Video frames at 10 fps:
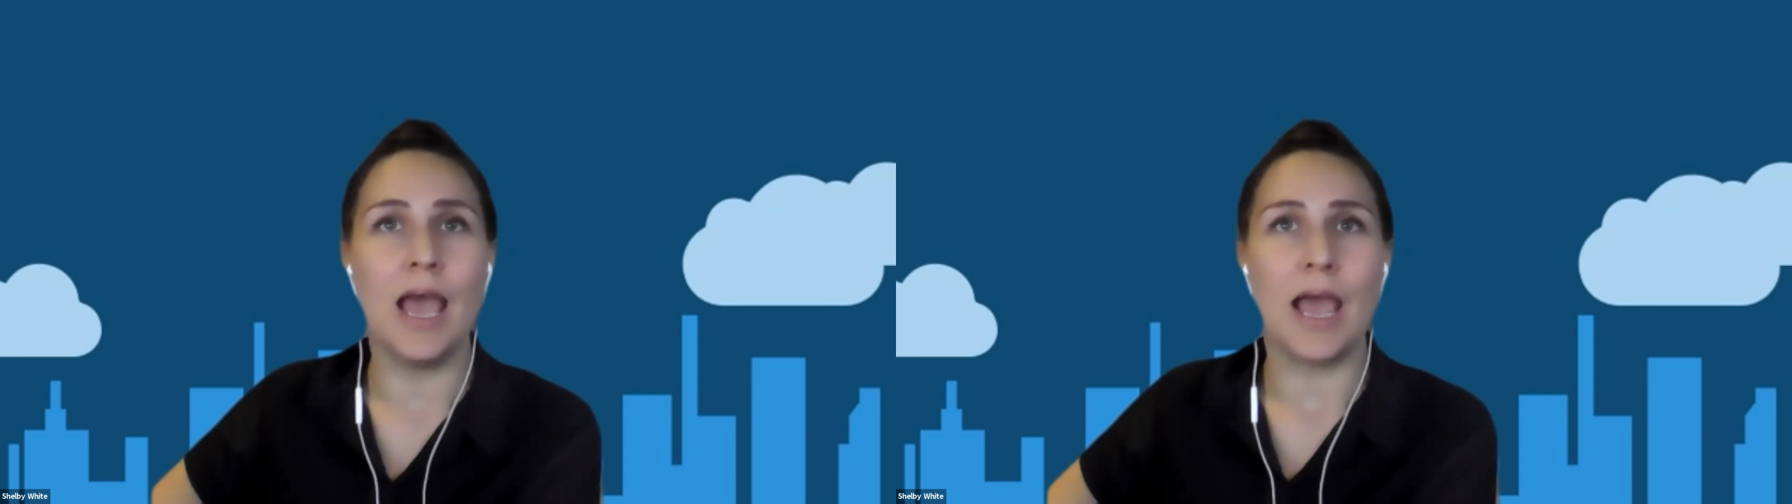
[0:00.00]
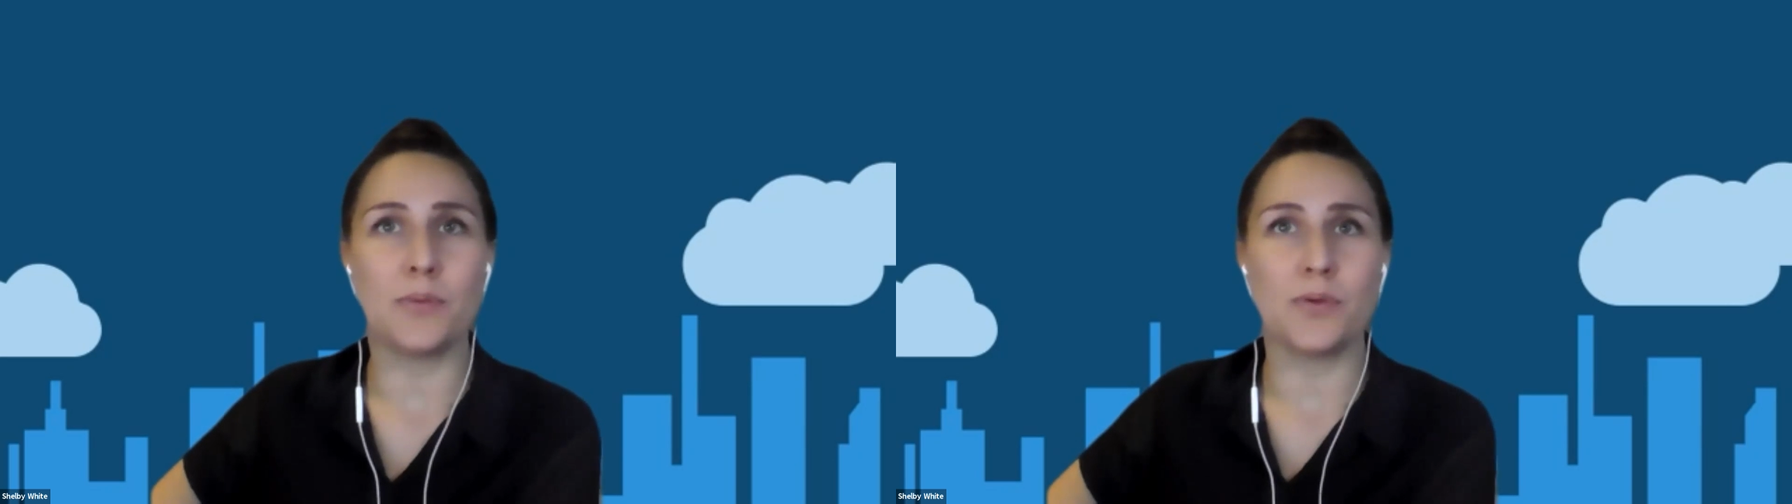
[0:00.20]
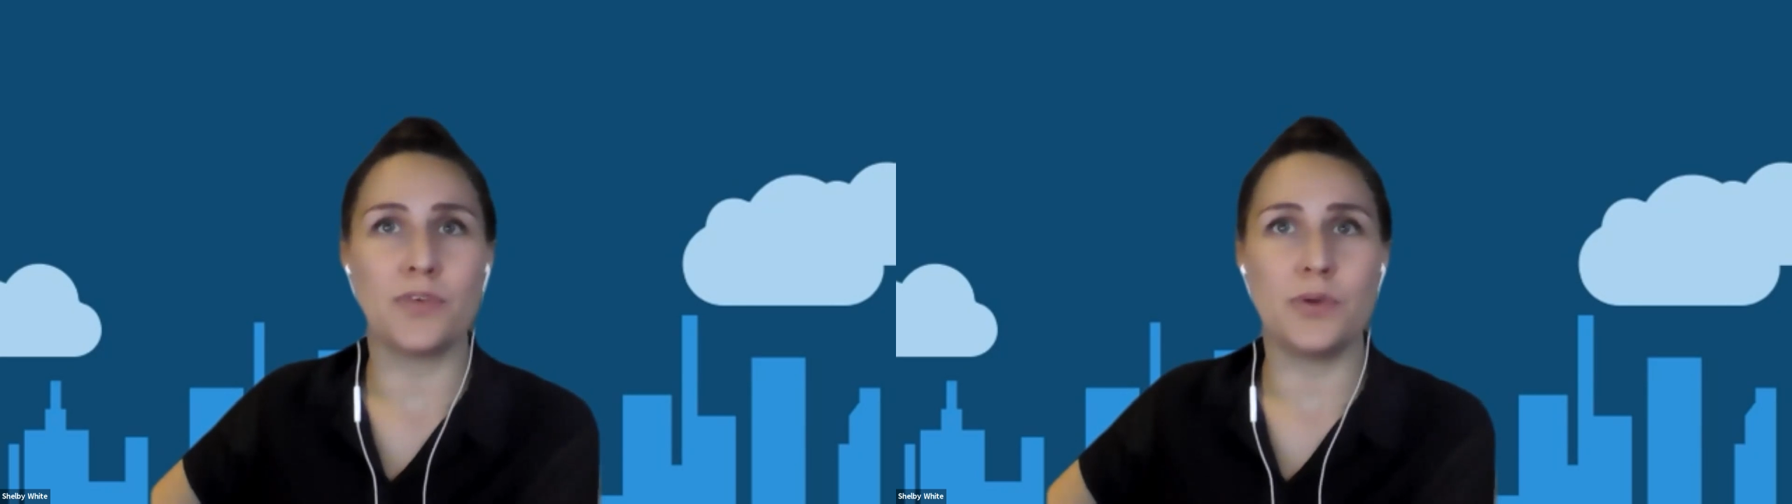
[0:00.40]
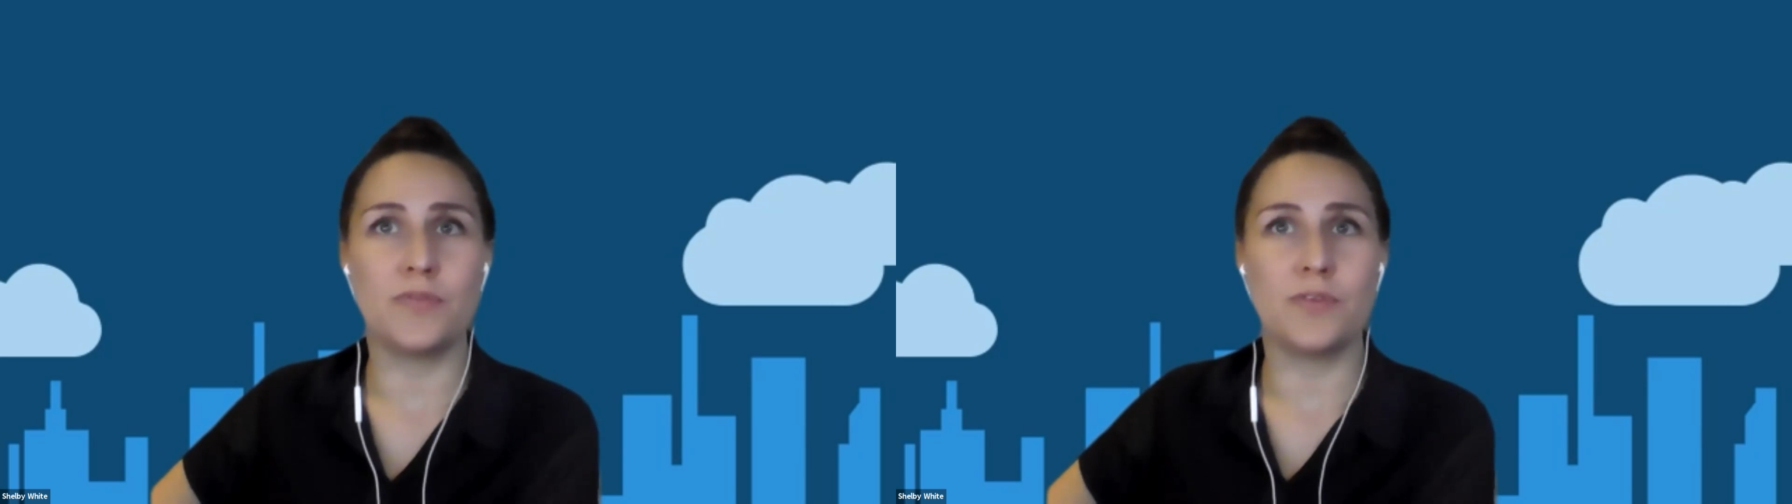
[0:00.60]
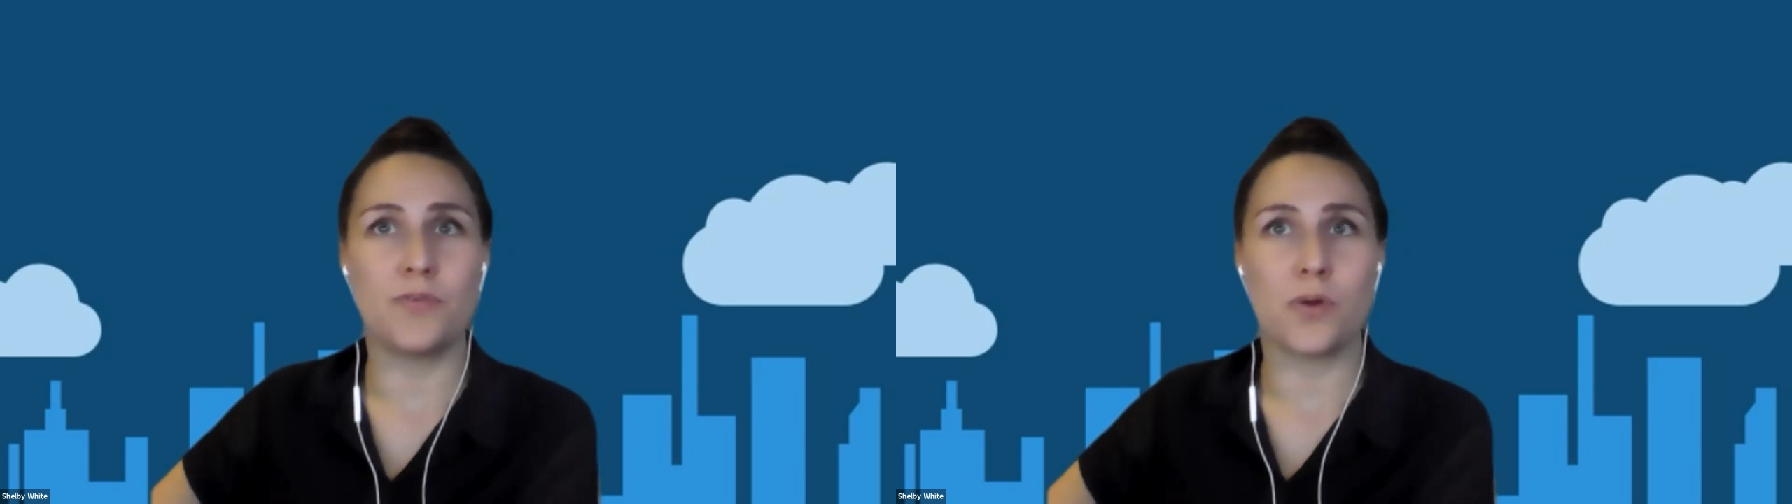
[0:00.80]
and review
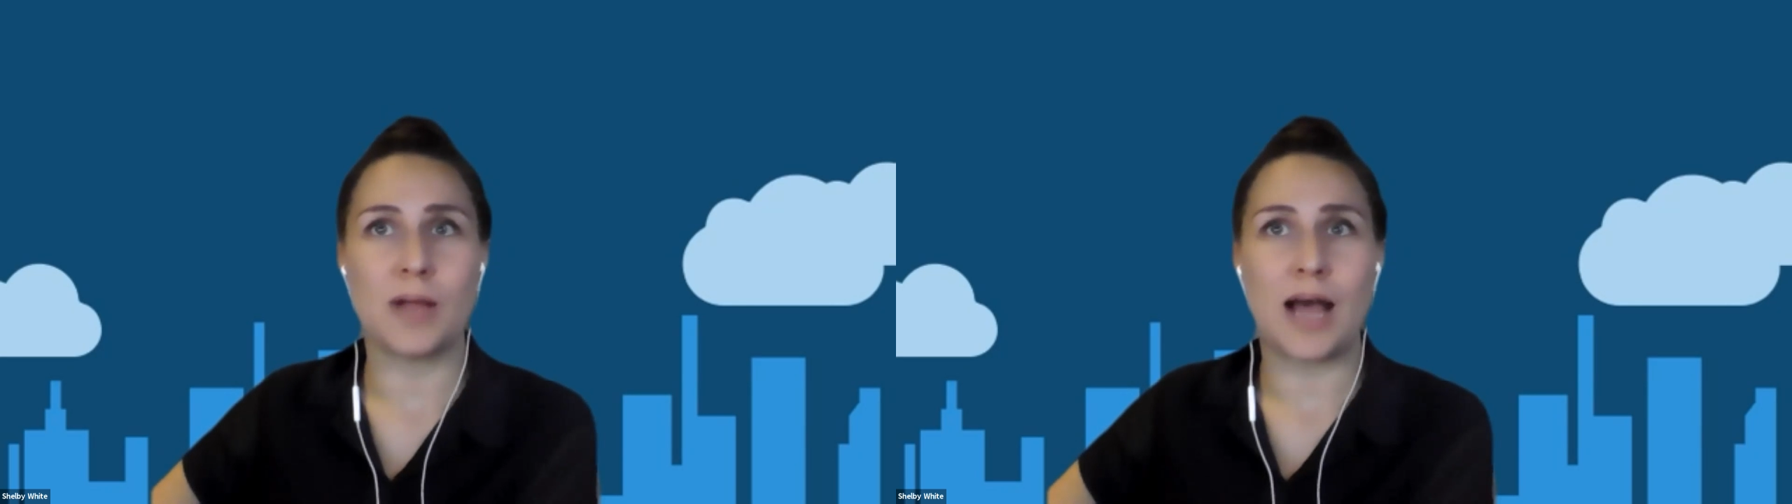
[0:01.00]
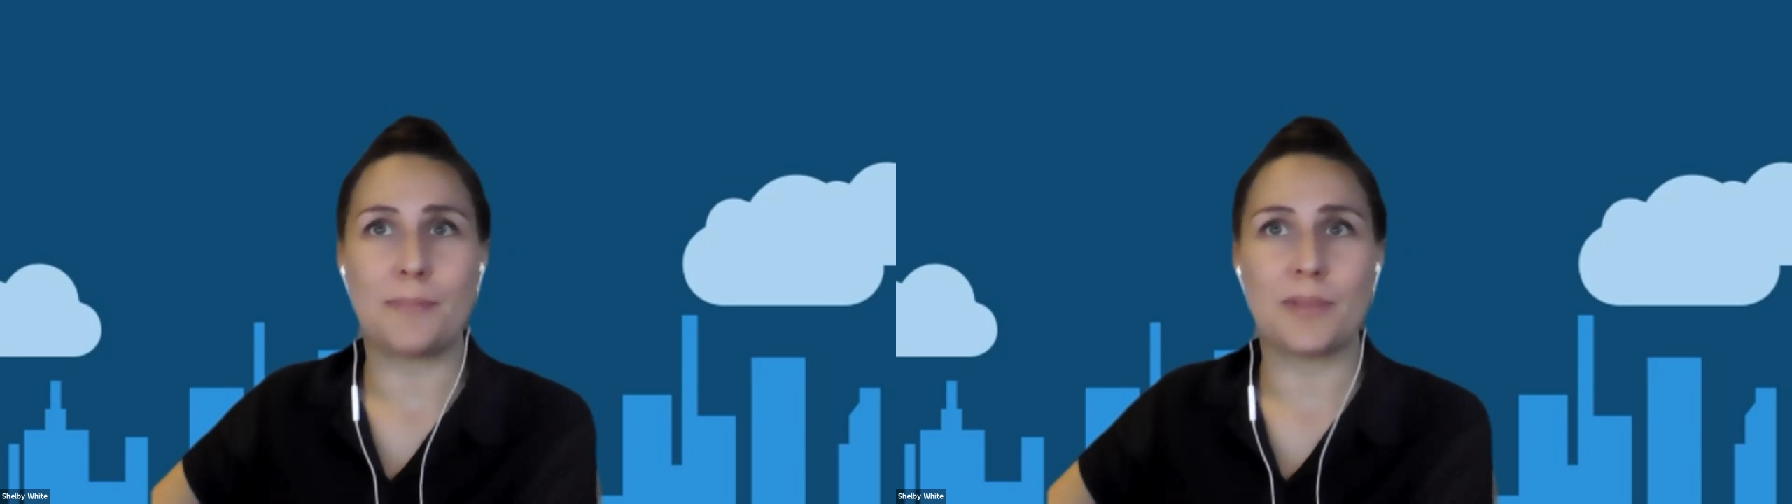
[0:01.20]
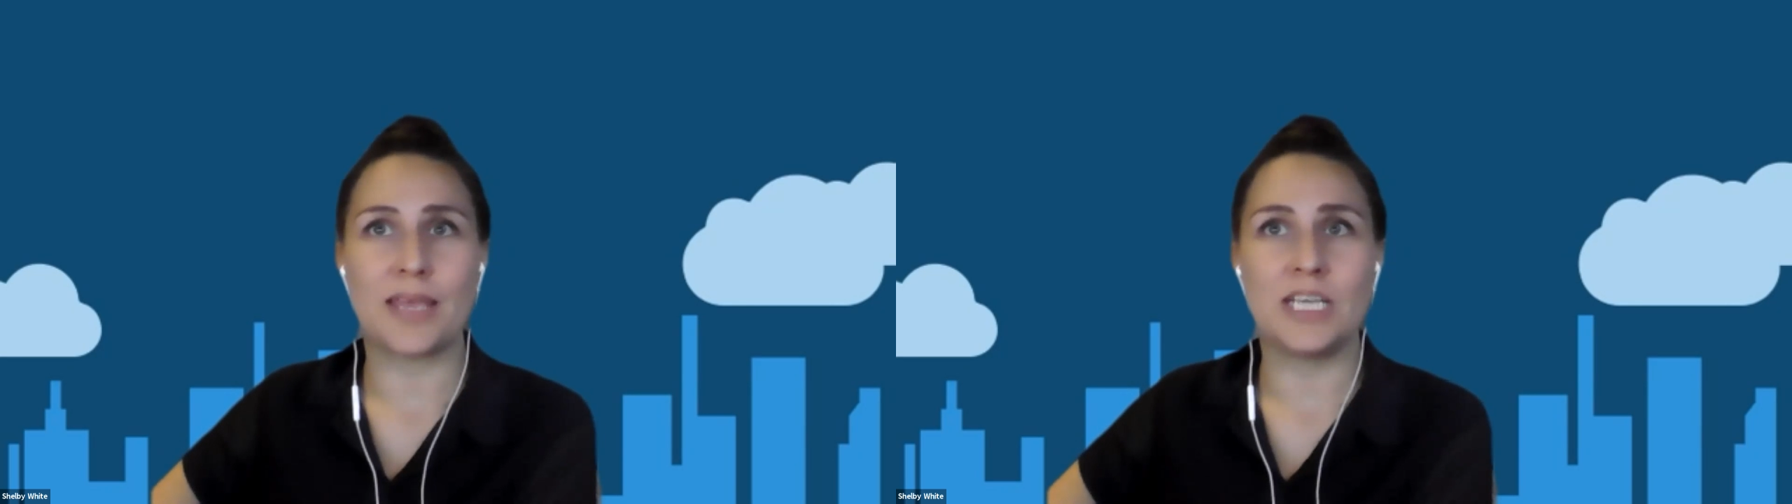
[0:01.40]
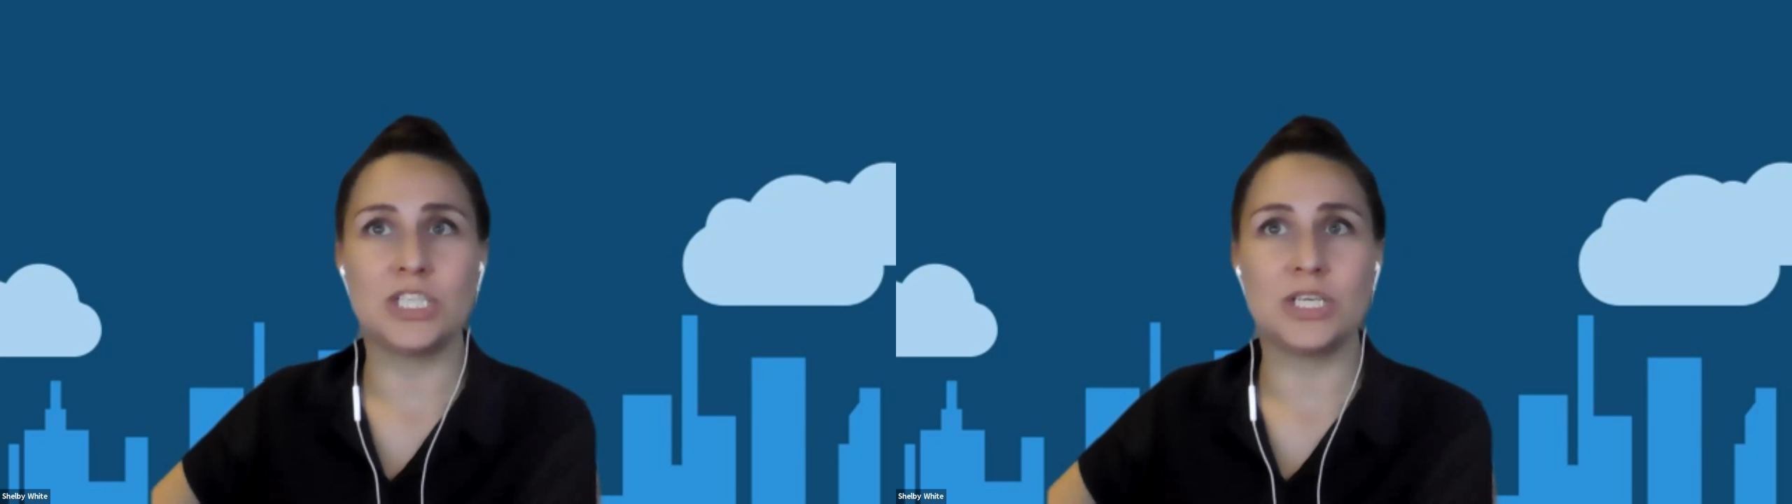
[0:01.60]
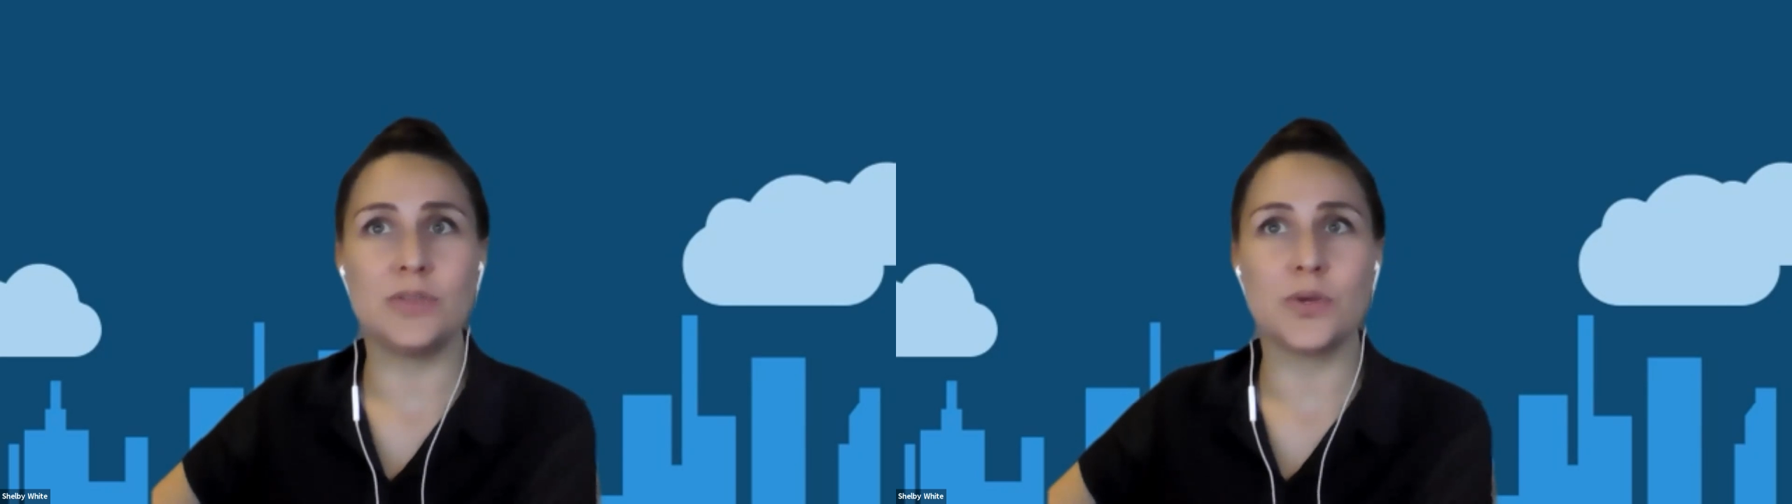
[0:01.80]
of the formal application,